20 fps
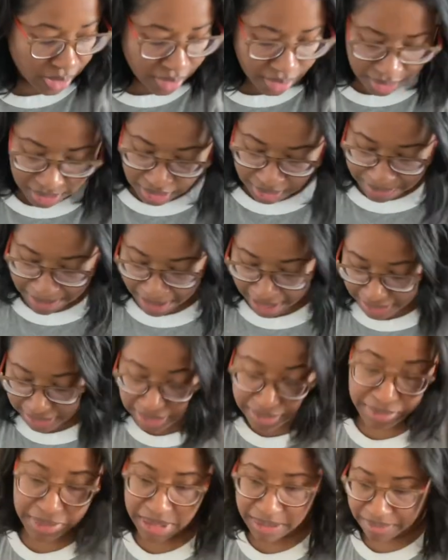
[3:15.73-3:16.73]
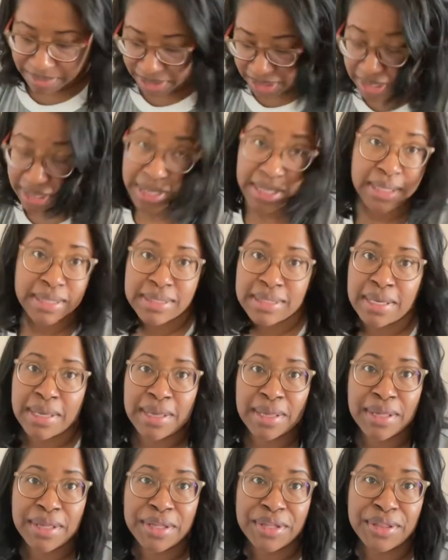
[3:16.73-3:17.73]
couldn't pass them up because
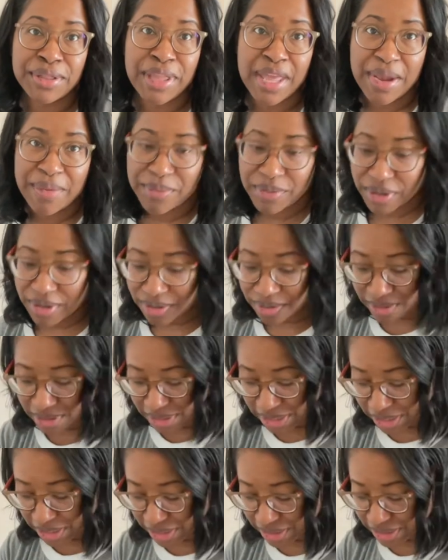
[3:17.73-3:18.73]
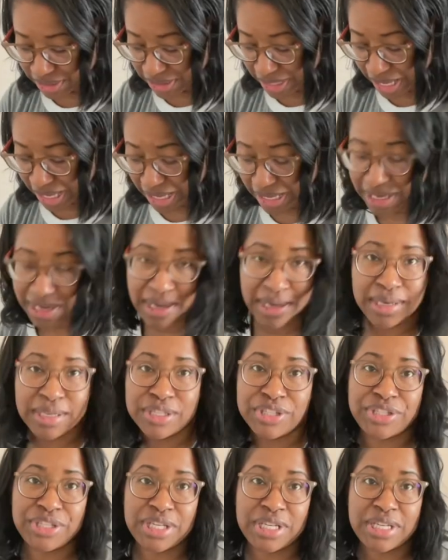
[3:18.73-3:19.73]
they were on clearance and
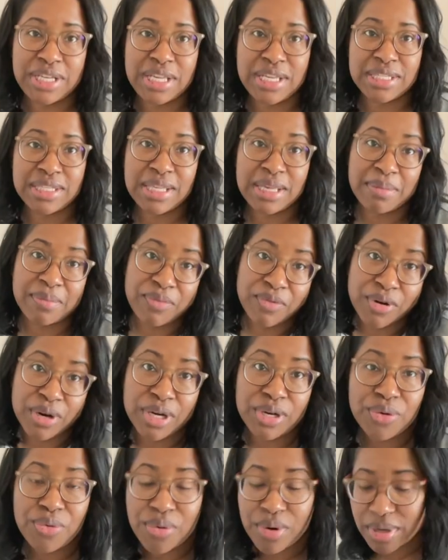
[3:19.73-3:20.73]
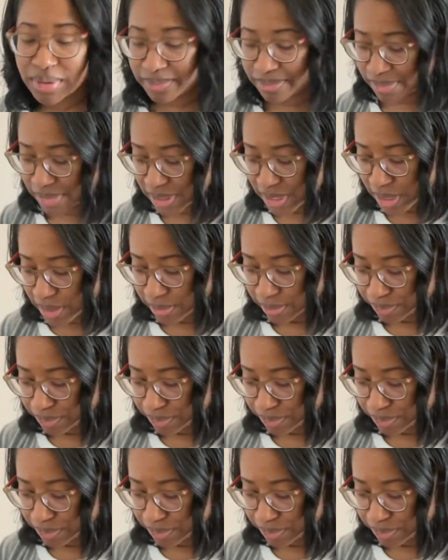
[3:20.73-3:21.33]
she needs them for her dorm. So